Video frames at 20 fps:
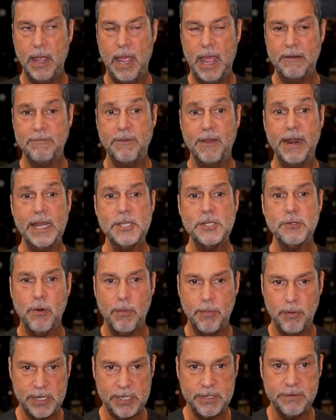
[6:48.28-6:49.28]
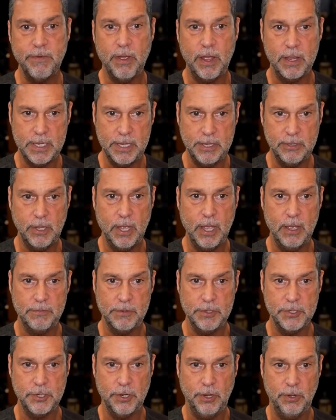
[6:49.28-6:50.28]
had financial repression via yield curve
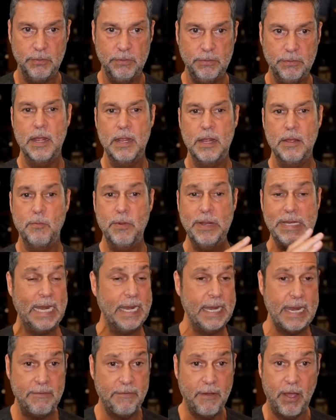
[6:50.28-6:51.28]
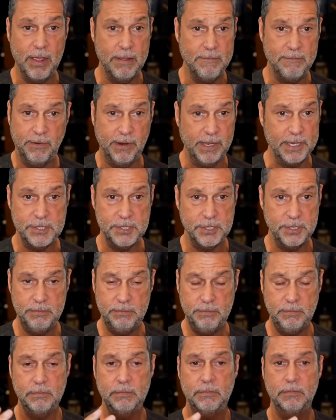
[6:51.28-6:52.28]
control. We didn't have high
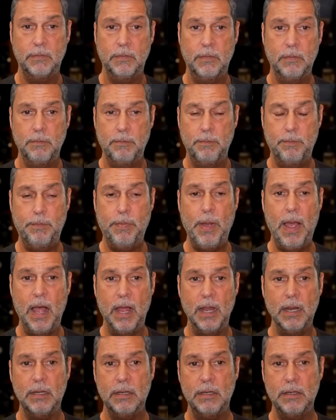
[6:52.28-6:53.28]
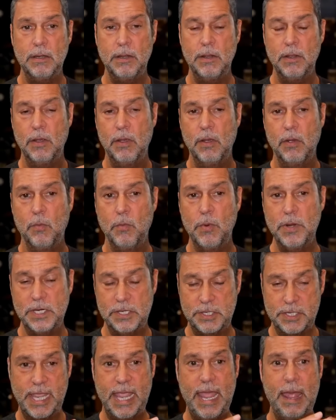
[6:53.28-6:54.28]
inflation, but we
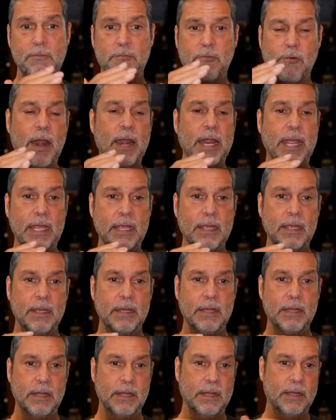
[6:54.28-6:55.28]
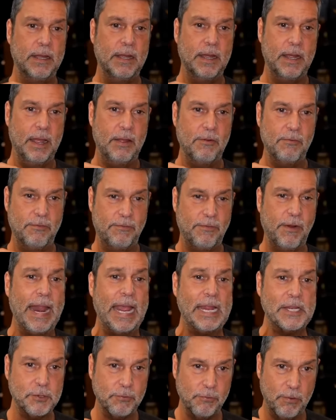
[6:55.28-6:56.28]
just kept running
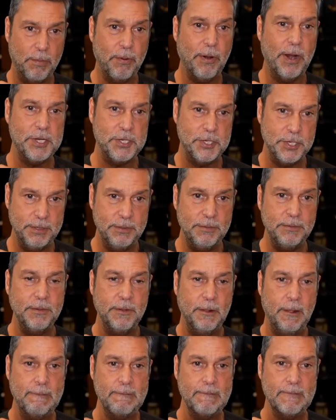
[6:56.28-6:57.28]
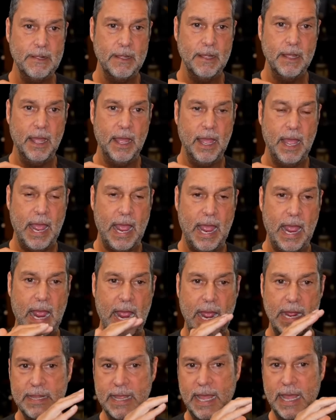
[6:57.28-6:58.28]
financial repression.
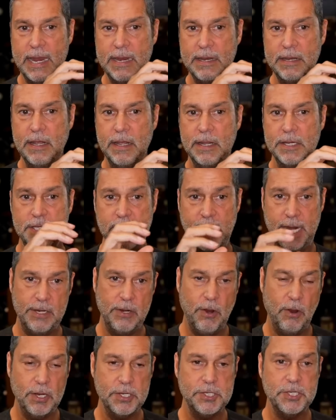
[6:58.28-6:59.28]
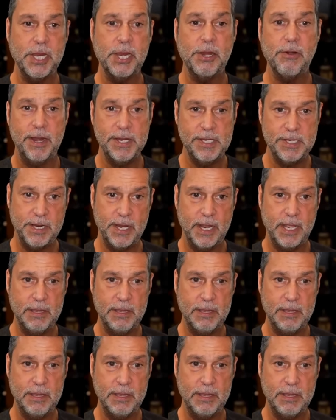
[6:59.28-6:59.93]
And then technology created